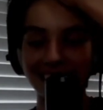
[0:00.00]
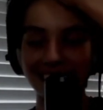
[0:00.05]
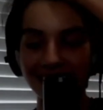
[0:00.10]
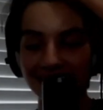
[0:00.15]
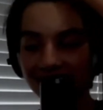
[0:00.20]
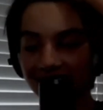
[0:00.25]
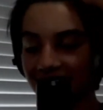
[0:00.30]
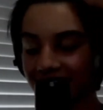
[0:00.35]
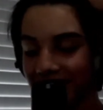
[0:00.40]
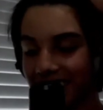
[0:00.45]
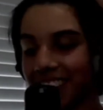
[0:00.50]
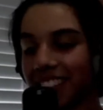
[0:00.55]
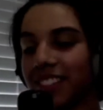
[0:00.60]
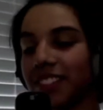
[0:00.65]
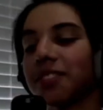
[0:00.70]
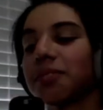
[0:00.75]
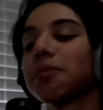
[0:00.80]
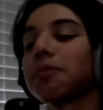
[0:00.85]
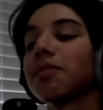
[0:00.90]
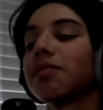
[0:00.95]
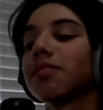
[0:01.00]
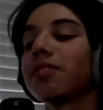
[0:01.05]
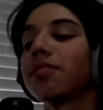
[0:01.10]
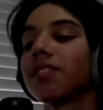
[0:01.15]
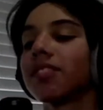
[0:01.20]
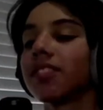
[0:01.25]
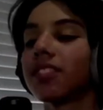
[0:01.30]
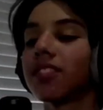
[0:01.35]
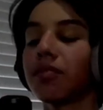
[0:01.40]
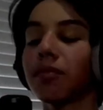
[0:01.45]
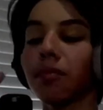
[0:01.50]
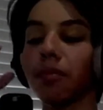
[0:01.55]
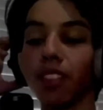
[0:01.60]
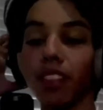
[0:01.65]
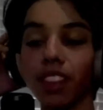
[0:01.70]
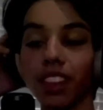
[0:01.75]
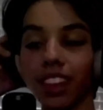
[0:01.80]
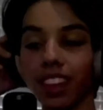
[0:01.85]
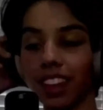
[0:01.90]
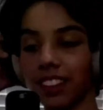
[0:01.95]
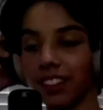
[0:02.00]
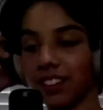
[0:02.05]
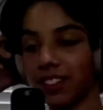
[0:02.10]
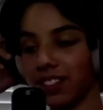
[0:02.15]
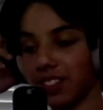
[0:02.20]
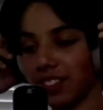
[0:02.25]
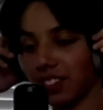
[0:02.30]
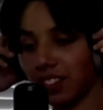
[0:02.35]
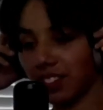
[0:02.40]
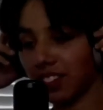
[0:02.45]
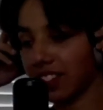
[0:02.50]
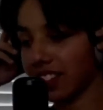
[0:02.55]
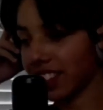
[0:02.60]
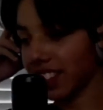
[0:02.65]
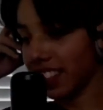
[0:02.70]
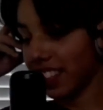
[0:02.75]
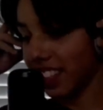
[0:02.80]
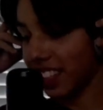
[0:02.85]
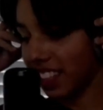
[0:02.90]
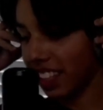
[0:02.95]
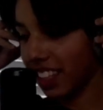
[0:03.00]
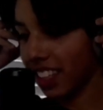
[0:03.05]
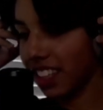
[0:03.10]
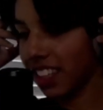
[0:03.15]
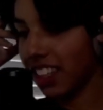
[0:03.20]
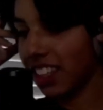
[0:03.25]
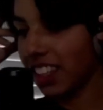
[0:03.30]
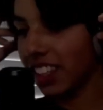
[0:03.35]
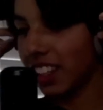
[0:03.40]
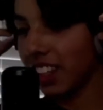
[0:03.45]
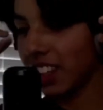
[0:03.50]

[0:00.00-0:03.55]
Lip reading: wait, you don't have a girlfriend yet? Oh, couldn't be me, bro. I'm like,